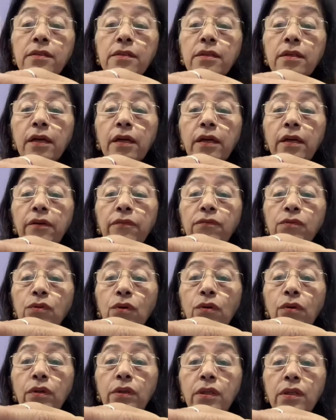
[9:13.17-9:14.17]
I have
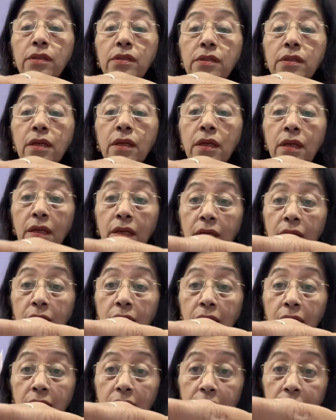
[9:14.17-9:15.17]
torn this
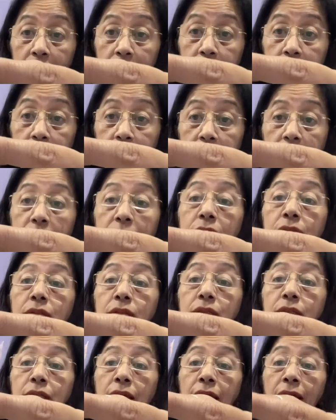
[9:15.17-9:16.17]

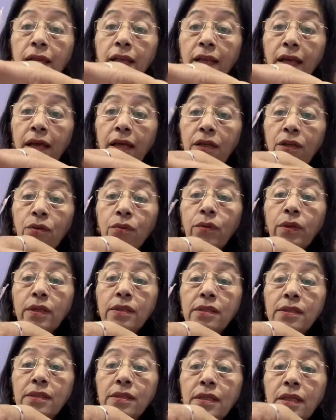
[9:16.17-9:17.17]
style, and you
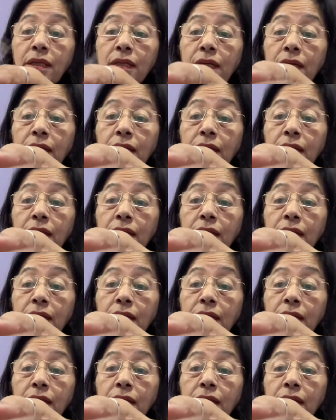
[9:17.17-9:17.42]
can see